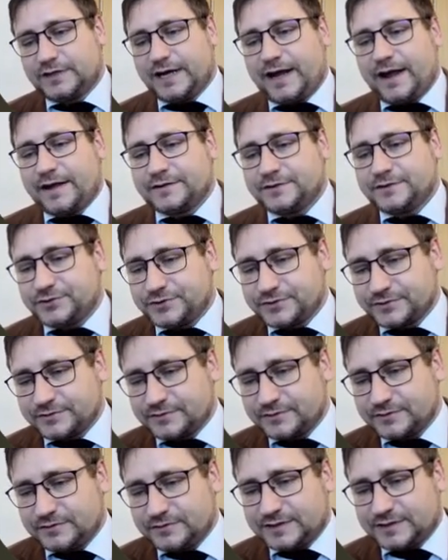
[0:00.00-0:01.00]

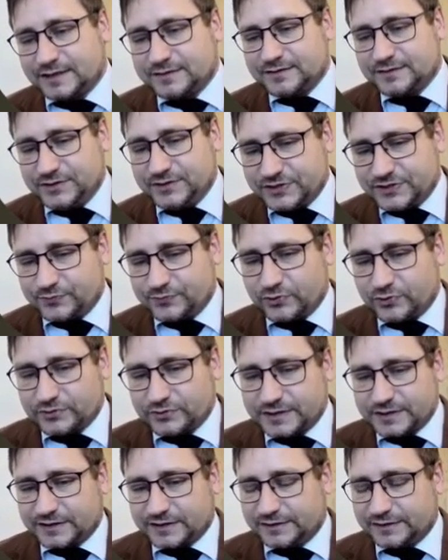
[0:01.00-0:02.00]
ensure that this
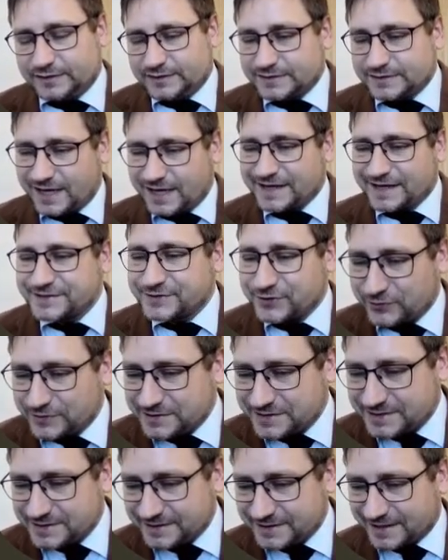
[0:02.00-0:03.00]
project is as
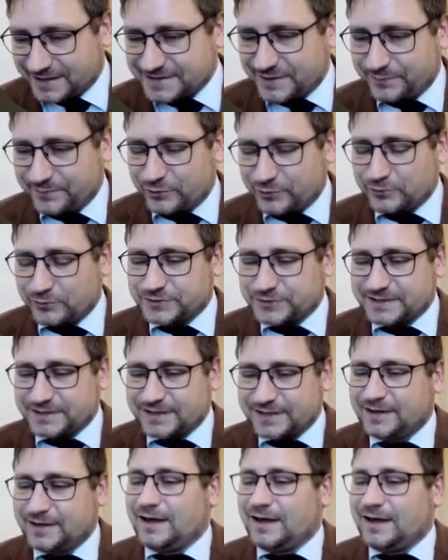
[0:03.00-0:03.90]
holistic as approaches.